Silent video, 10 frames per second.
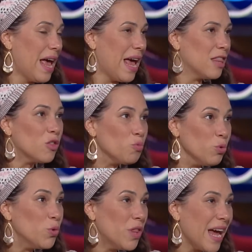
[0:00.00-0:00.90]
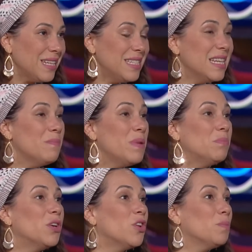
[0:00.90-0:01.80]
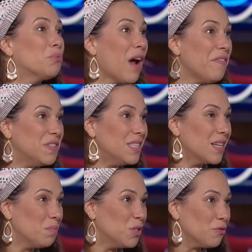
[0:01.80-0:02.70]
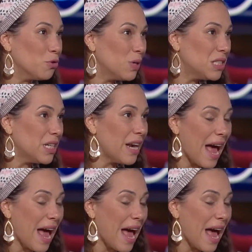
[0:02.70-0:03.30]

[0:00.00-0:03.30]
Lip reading: And through that, seeing biblical prophecy come to fruition.